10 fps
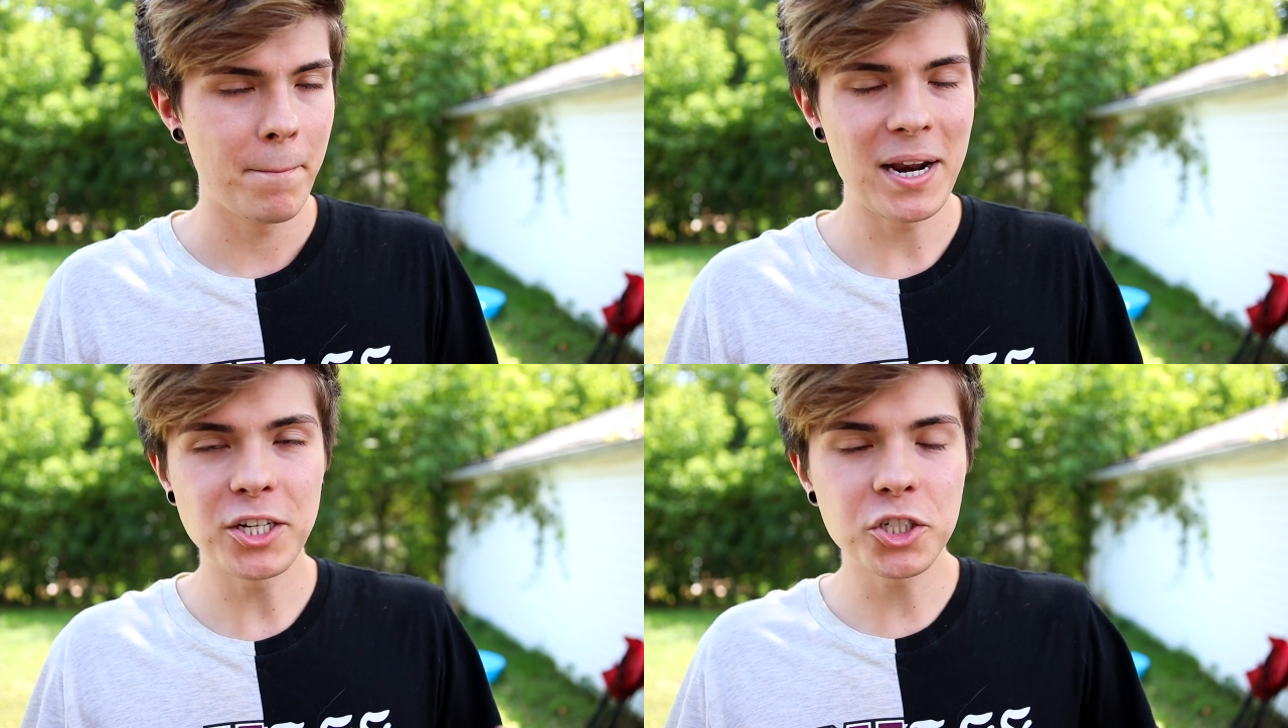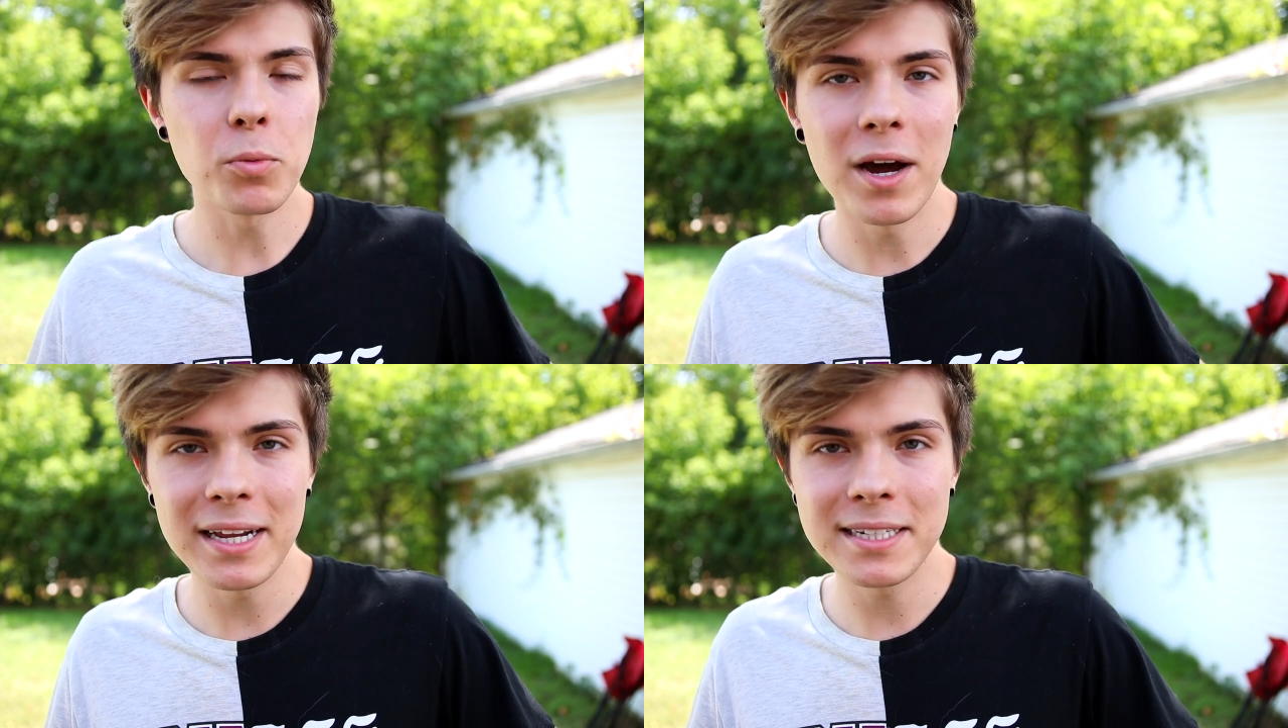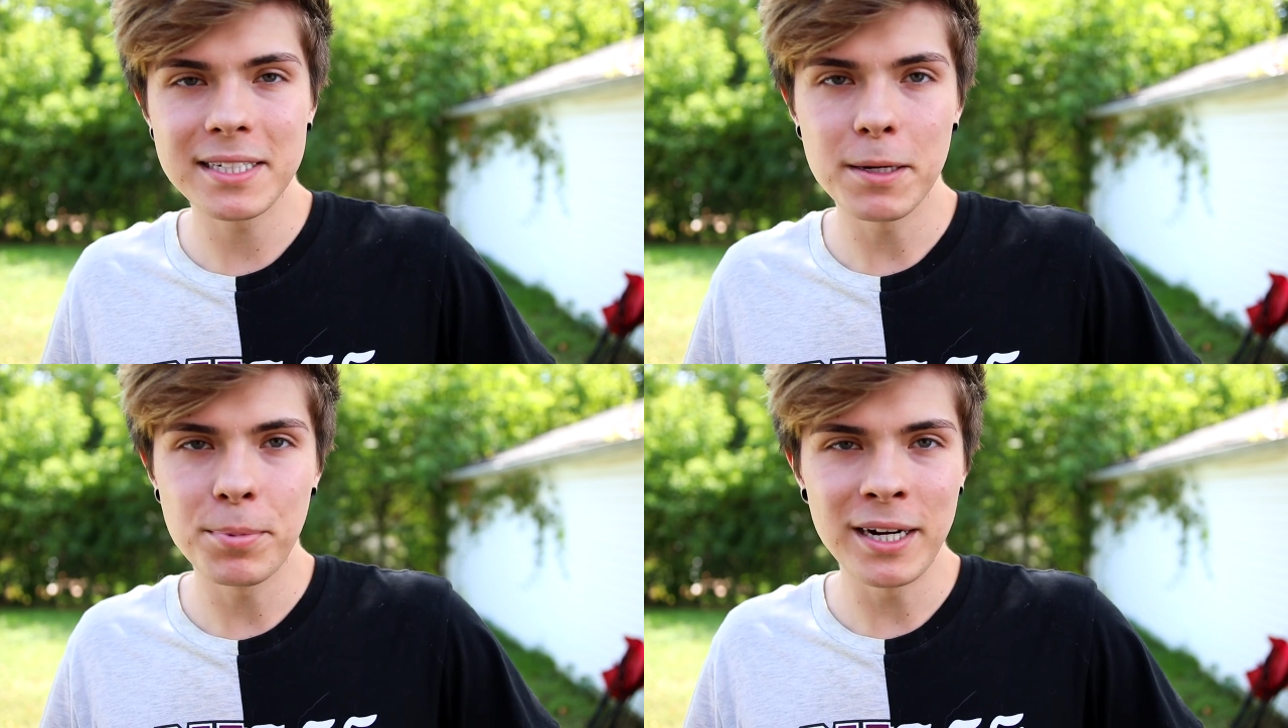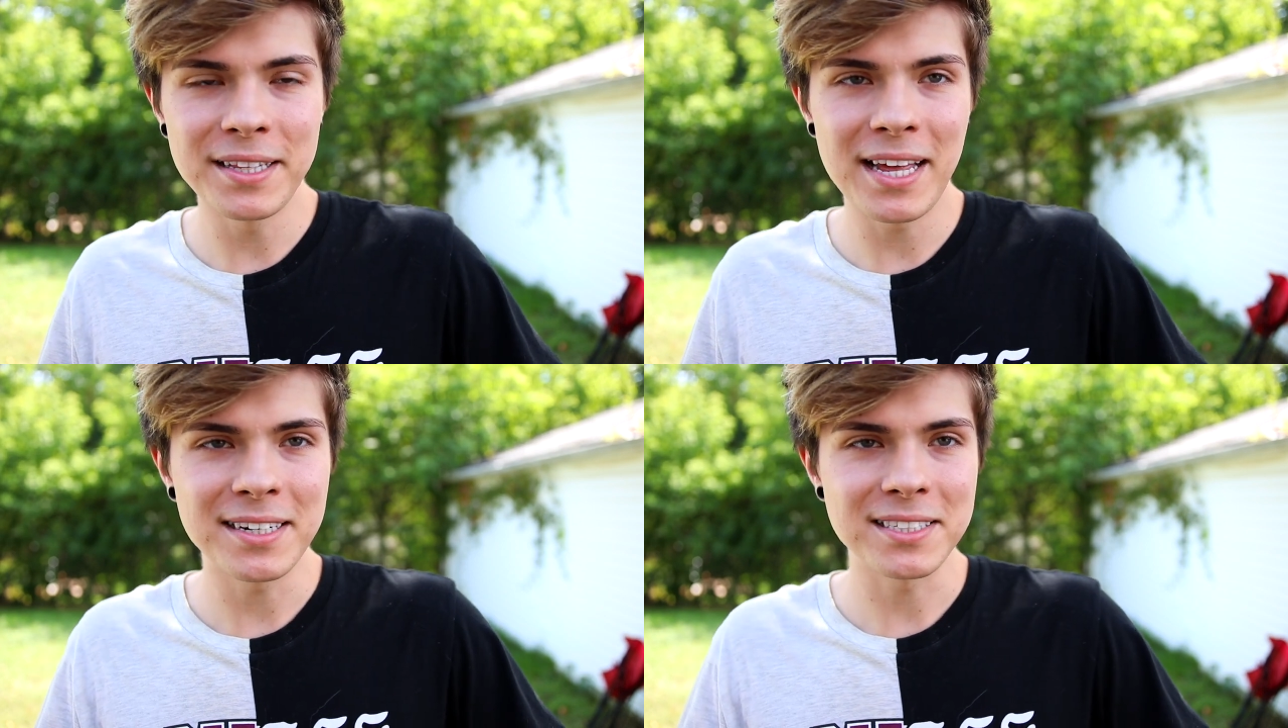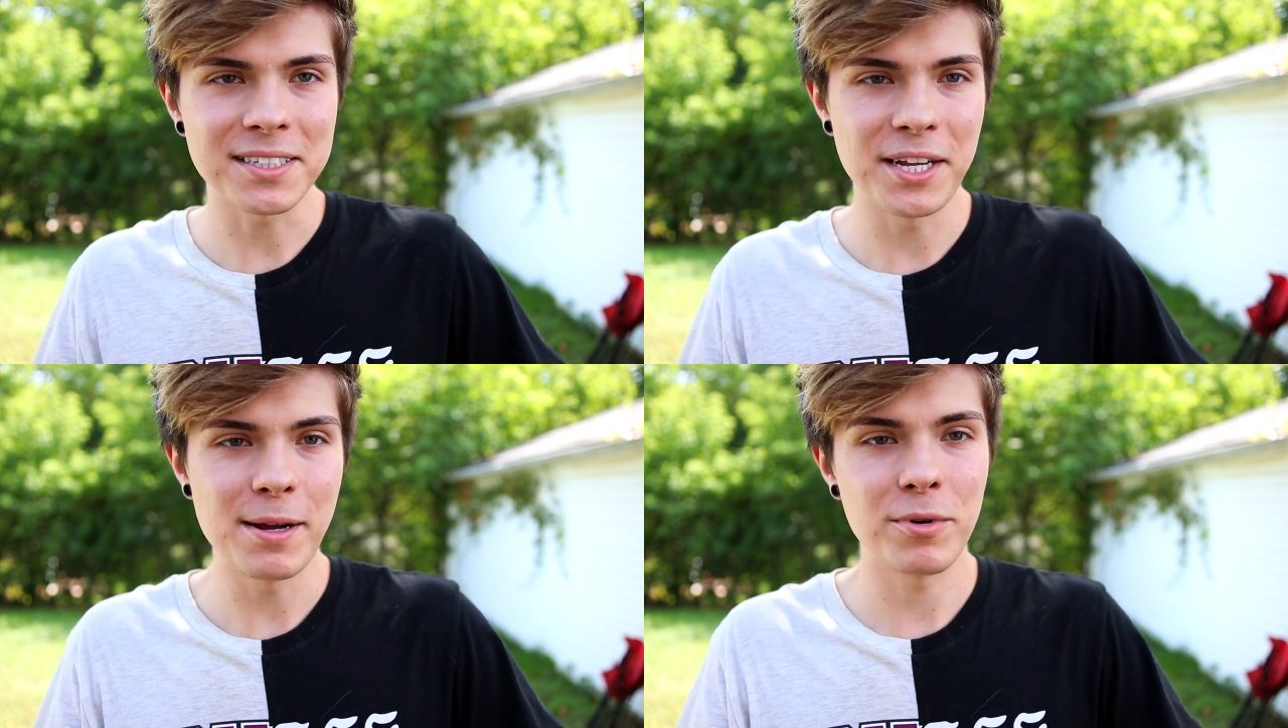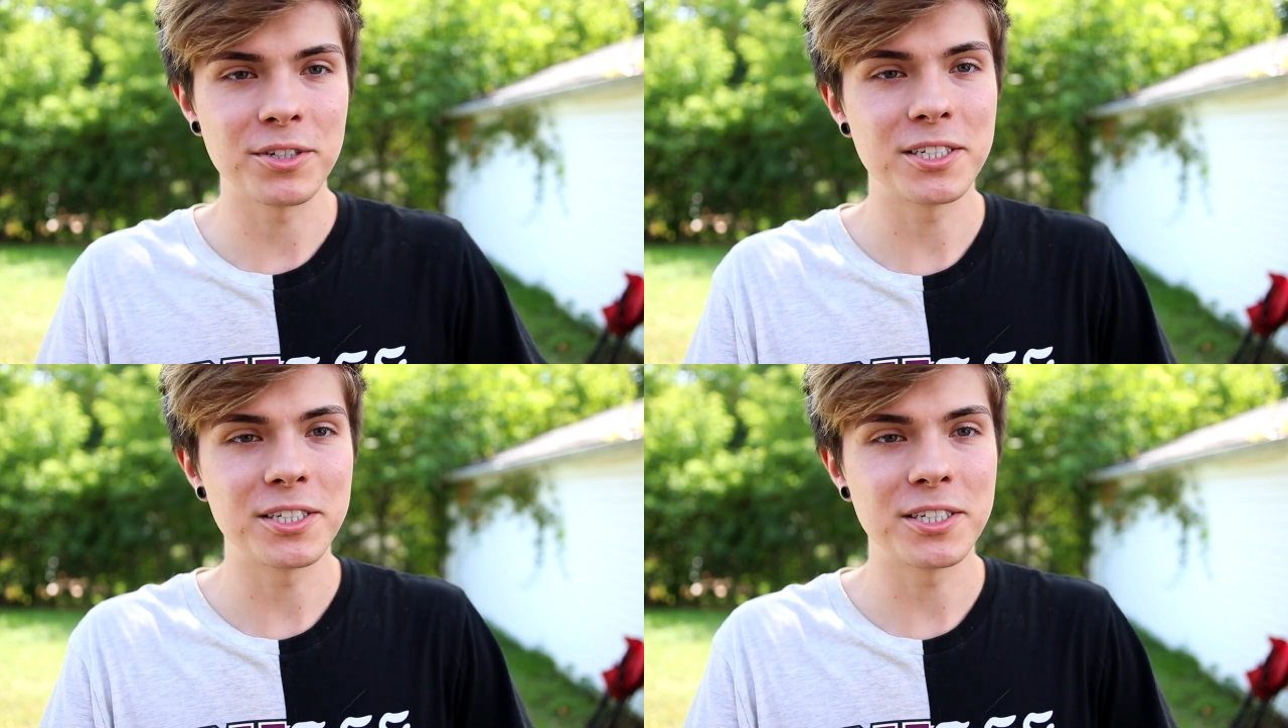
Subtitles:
But I just wanted to put in that disclaimer,